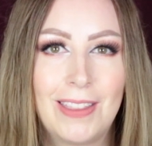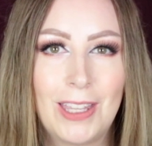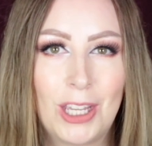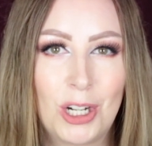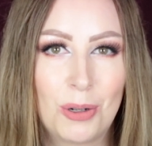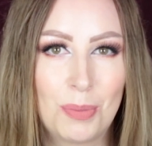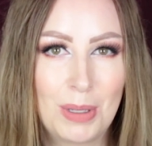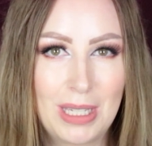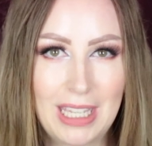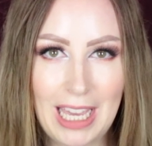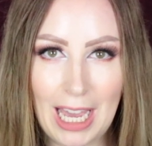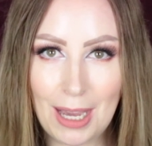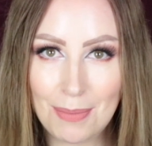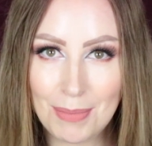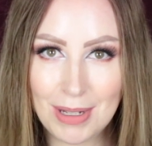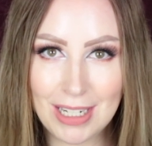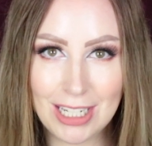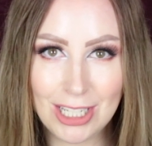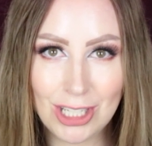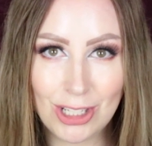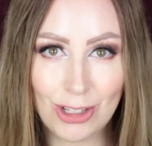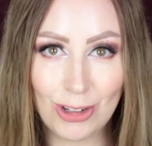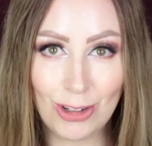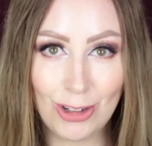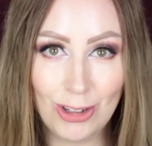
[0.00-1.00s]
That'll be
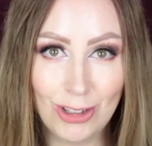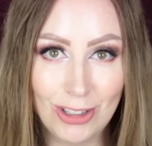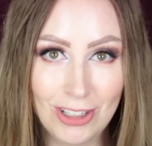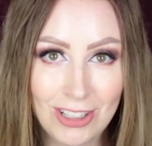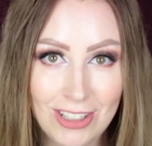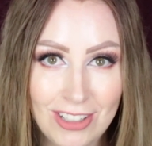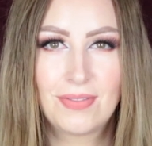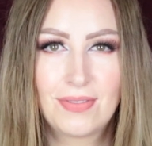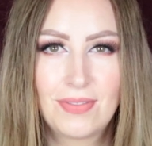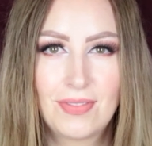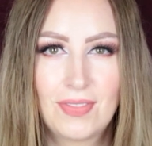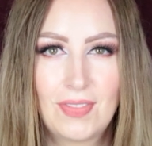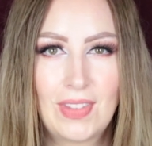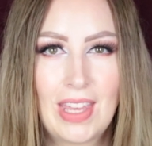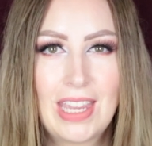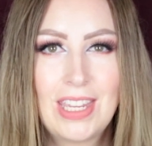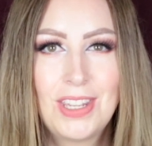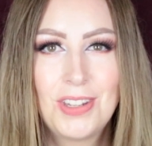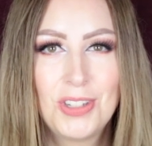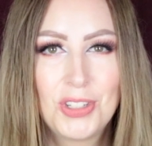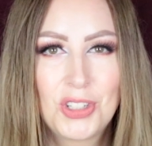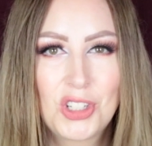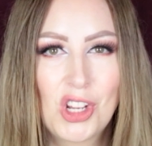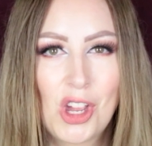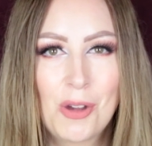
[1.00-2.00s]
coming soon.
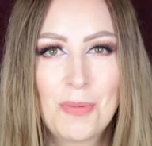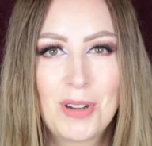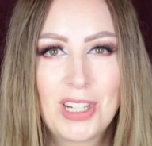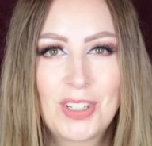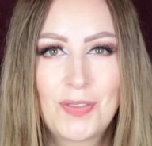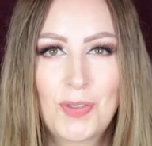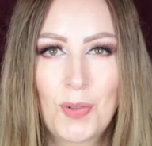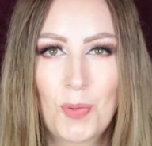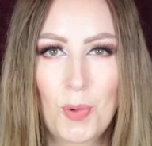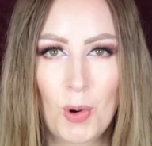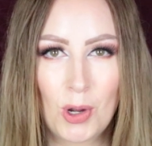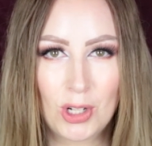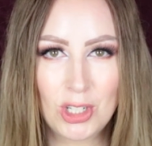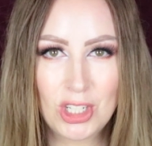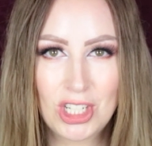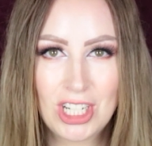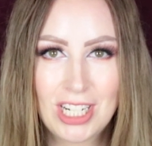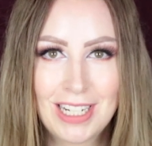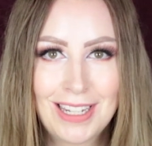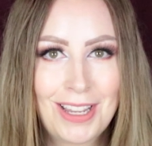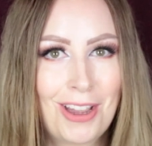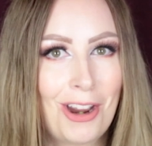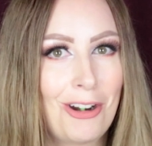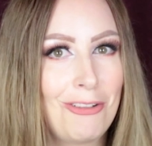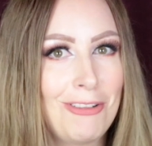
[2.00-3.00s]
Thank you so much for
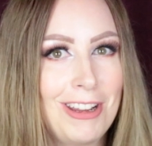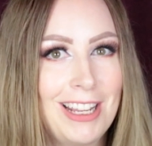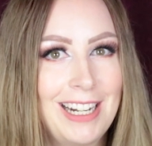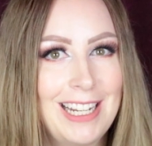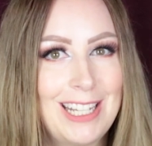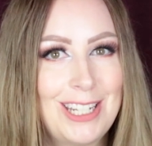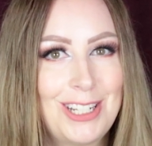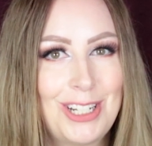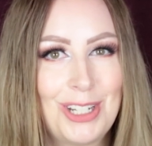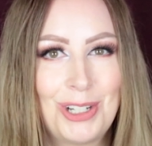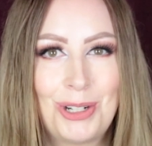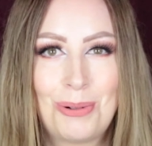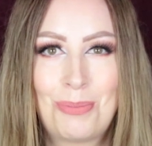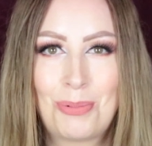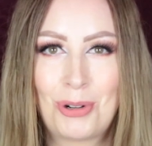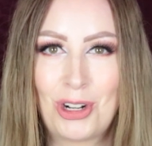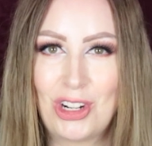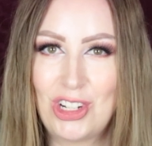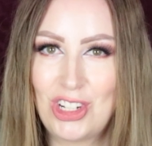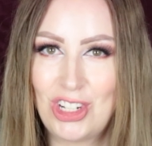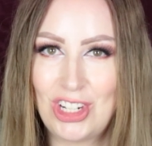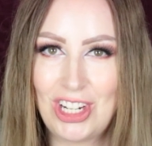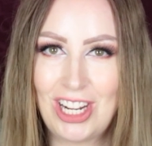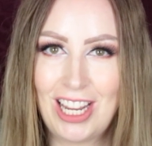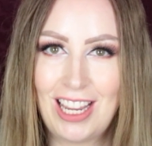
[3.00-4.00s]
watching, I really do
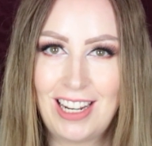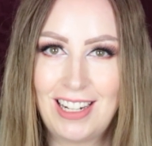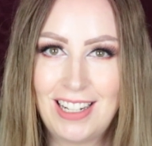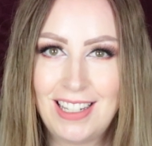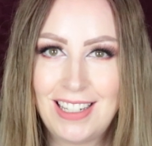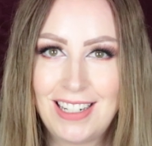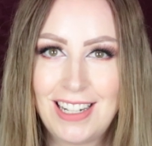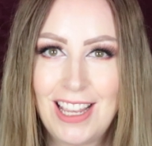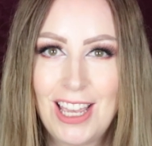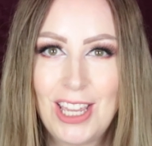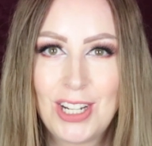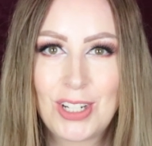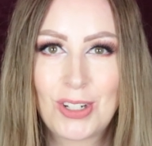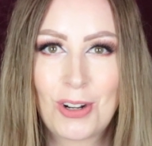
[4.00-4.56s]
appreciate it.